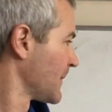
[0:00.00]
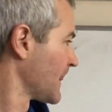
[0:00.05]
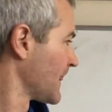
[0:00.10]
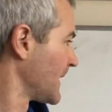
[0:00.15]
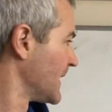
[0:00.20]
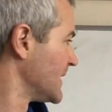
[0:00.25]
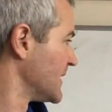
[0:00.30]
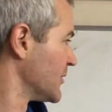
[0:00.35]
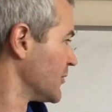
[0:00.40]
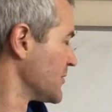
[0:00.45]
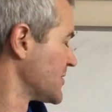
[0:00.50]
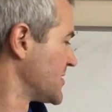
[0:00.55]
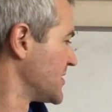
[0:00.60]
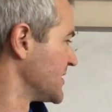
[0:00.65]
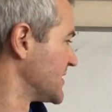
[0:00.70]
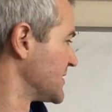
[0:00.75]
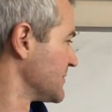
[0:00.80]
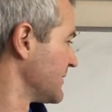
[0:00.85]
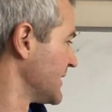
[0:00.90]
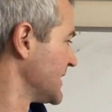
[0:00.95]
in those
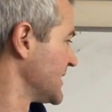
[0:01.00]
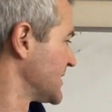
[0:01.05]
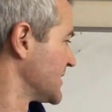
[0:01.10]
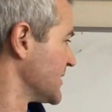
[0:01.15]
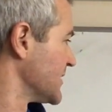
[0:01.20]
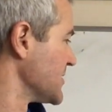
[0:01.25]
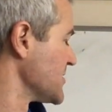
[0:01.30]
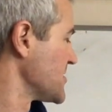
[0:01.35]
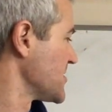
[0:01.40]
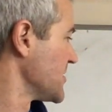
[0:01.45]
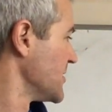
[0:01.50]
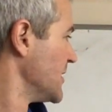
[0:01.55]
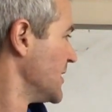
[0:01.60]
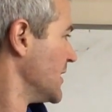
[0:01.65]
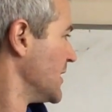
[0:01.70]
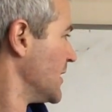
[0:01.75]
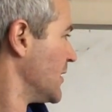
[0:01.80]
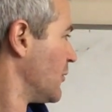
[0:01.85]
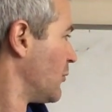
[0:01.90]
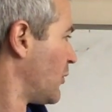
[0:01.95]
situations
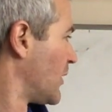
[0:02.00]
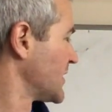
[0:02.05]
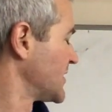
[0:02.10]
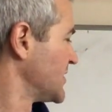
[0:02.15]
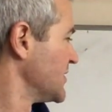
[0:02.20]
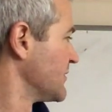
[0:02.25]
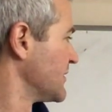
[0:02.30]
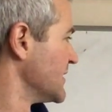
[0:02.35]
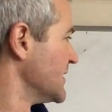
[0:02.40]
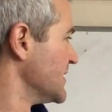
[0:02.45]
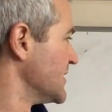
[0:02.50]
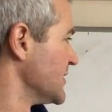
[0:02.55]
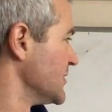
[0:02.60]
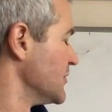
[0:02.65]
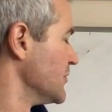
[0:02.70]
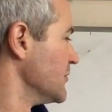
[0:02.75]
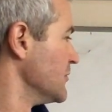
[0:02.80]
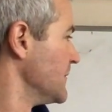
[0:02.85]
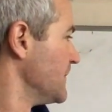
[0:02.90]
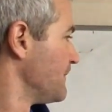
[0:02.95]
what you can
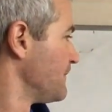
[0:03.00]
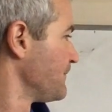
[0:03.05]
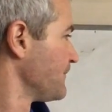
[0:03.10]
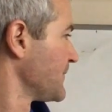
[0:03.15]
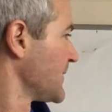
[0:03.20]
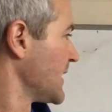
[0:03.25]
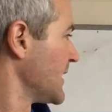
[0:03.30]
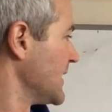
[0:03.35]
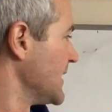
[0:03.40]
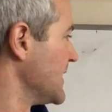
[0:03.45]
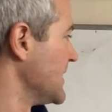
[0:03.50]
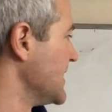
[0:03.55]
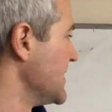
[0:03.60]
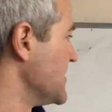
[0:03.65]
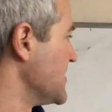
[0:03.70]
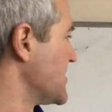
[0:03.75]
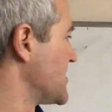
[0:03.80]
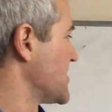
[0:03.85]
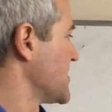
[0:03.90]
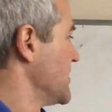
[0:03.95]
do
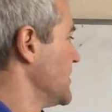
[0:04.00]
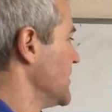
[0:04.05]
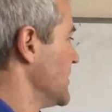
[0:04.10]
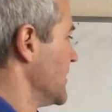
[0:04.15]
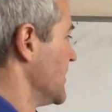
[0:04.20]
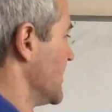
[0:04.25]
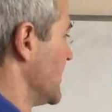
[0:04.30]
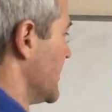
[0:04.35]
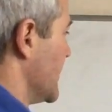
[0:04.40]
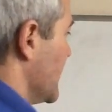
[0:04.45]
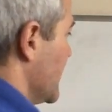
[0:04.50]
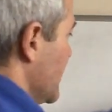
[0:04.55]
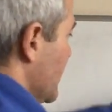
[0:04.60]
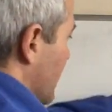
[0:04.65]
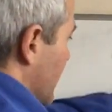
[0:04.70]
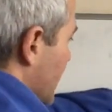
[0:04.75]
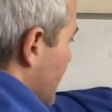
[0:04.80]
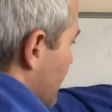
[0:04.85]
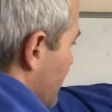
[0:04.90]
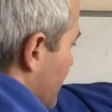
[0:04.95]
is you
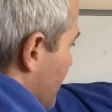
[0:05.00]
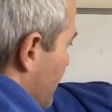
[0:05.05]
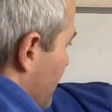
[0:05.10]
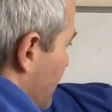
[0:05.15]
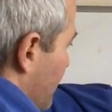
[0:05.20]
can